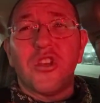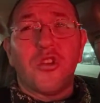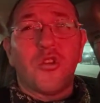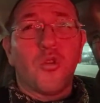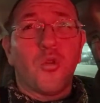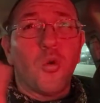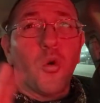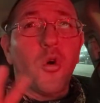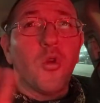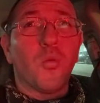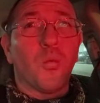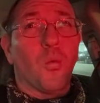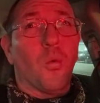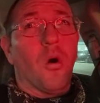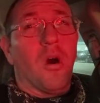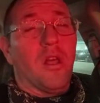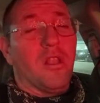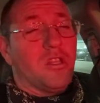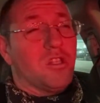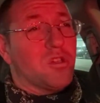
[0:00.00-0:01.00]
good
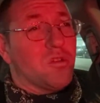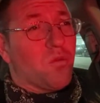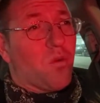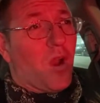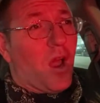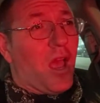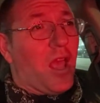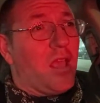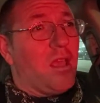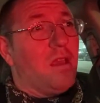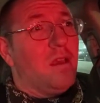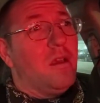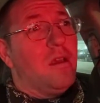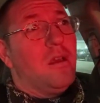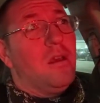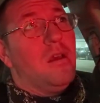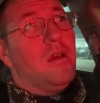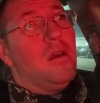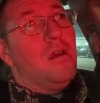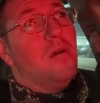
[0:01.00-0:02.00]
ones, right?
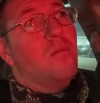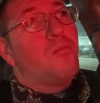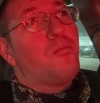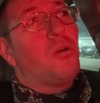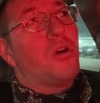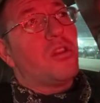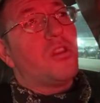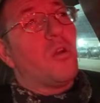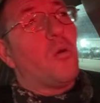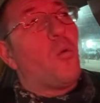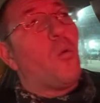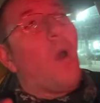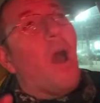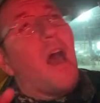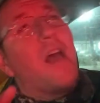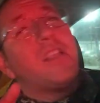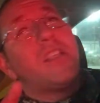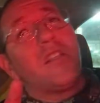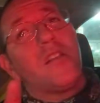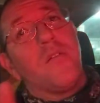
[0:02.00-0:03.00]
But the
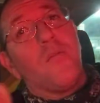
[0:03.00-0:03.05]
rest of